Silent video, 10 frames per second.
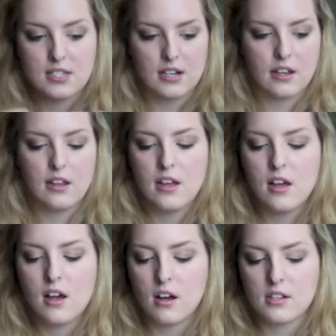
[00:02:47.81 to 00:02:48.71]
And I
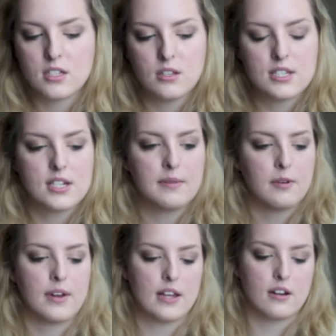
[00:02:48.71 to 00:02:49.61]
also, this time I
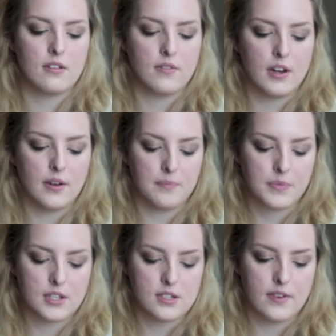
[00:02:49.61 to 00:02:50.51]
ran out
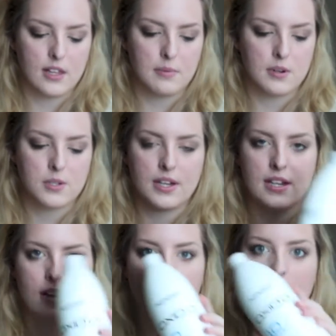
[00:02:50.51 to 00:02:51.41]
of developer, so I had to
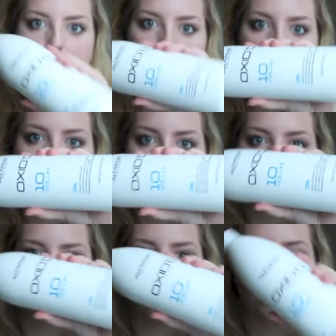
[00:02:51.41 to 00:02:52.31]
get a whole new bottle
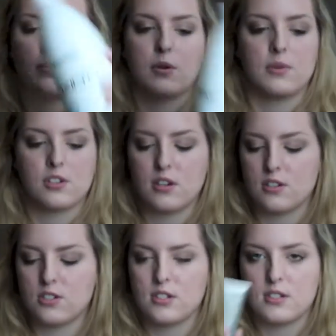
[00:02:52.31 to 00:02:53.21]
of developer, which
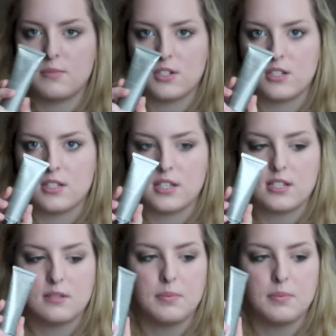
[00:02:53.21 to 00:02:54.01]
costs just as much as this.